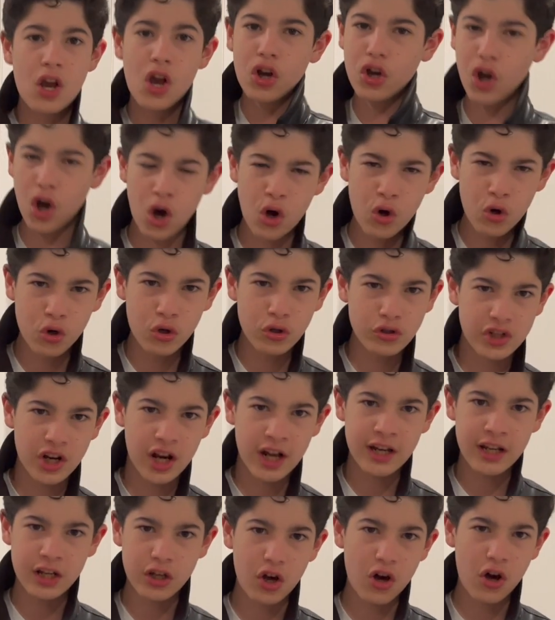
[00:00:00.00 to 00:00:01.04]
Go,
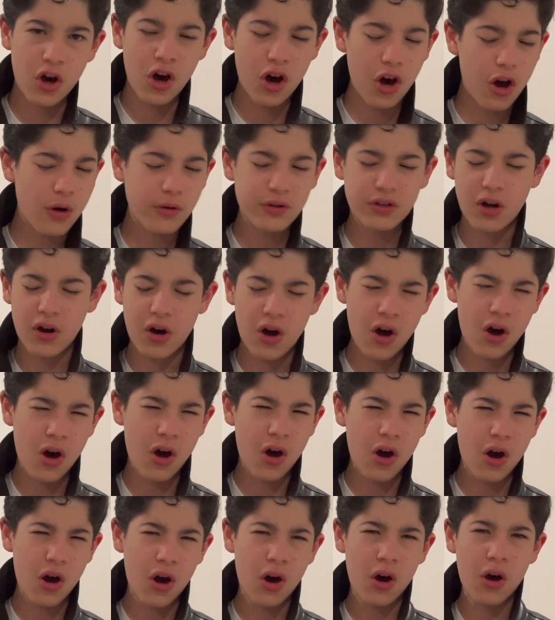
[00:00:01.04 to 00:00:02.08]
Johnny, go,
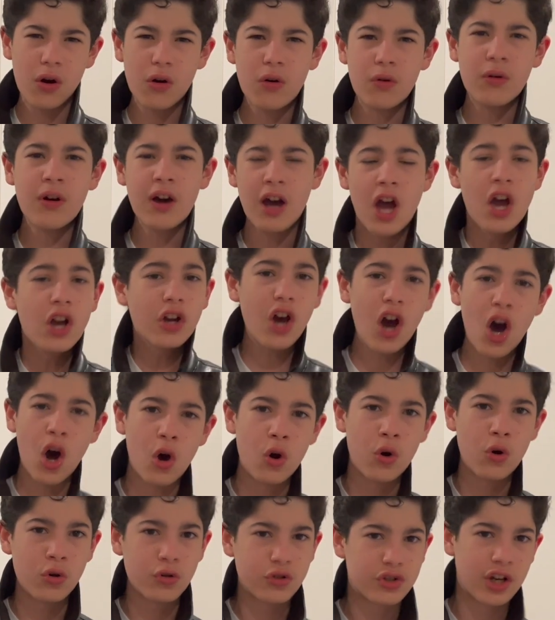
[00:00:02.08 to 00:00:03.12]
go!
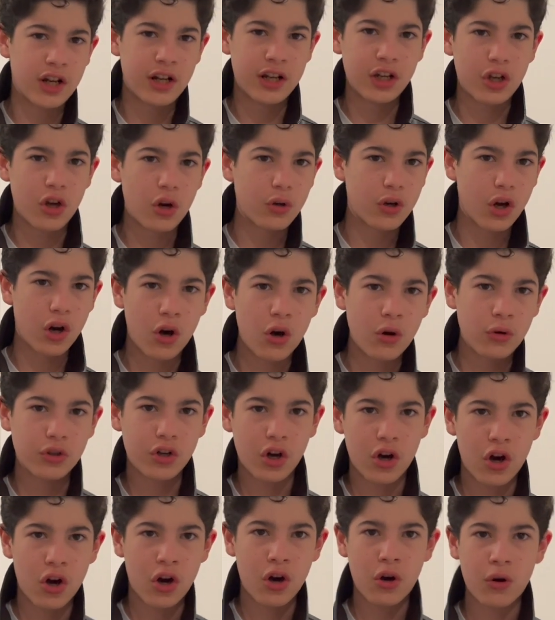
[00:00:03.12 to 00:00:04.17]
Go, Johnny, go, go,
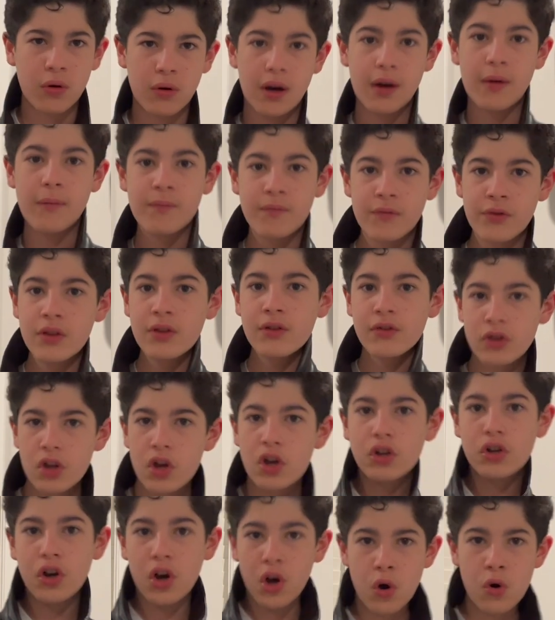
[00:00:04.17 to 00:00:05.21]
go!
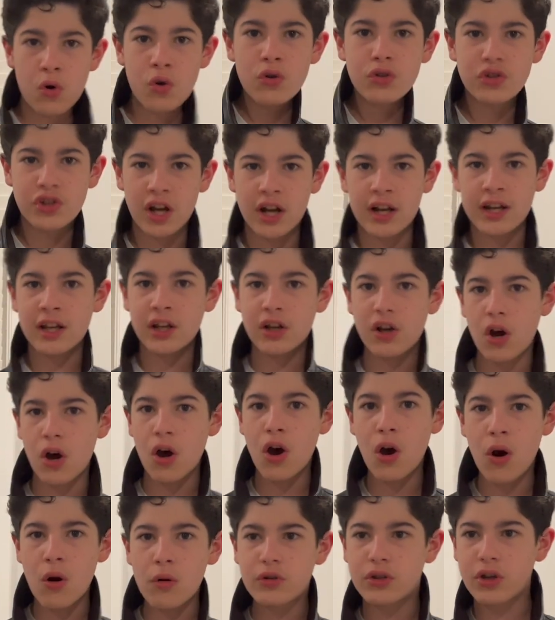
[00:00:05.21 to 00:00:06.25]
Go, Johnny,
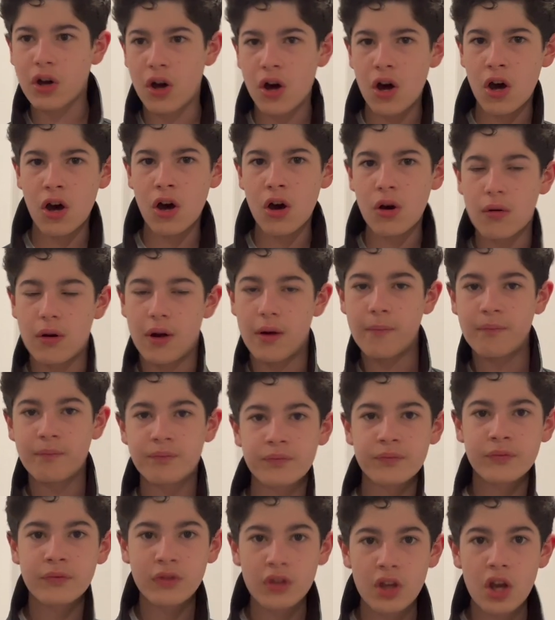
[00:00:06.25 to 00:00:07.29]
go, go.
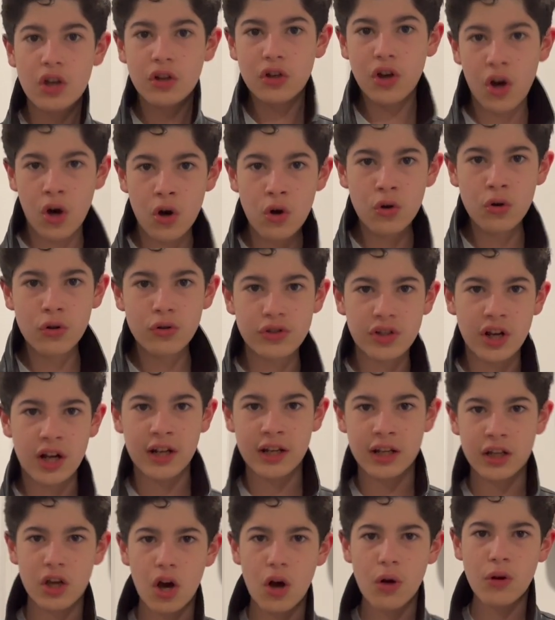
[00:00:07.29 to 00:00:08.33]
Go,
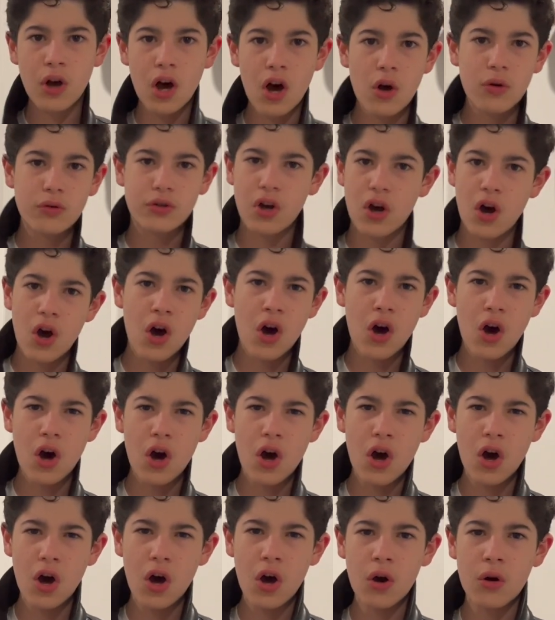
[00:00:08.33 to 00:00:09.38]
Johnny, go, go,
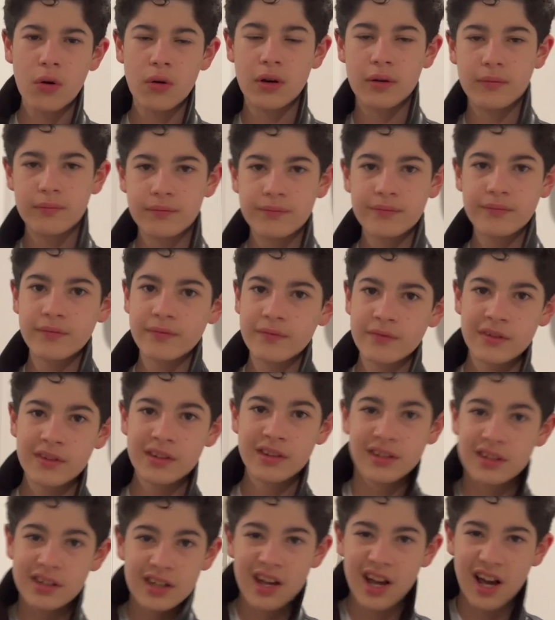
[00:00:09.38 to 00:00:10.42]
go.
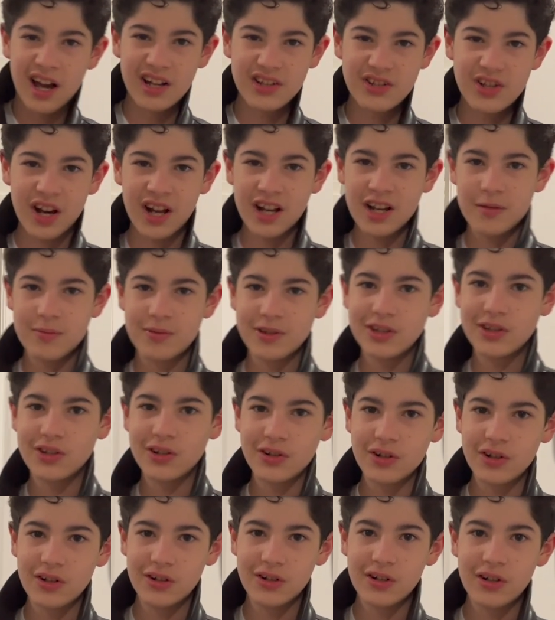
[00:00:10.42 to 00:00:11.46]
Oh, Johnny B.
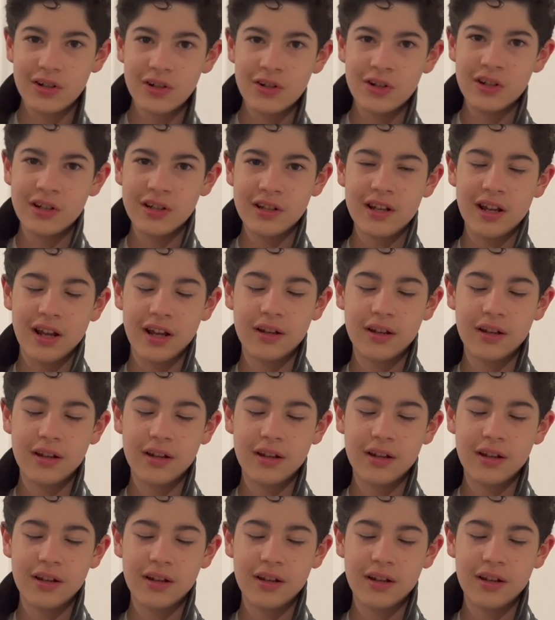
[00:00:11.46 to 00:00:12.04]
Goode.